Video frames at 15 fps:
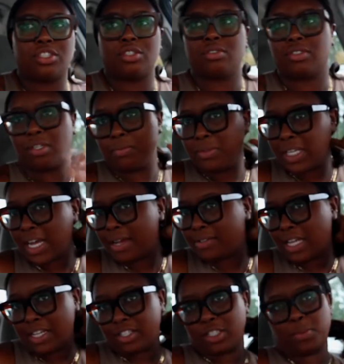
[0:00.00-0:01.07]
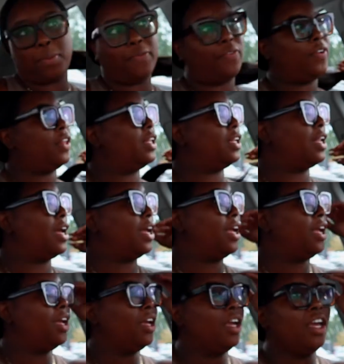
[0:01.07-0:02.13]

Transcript: So sometimes I just be feeling like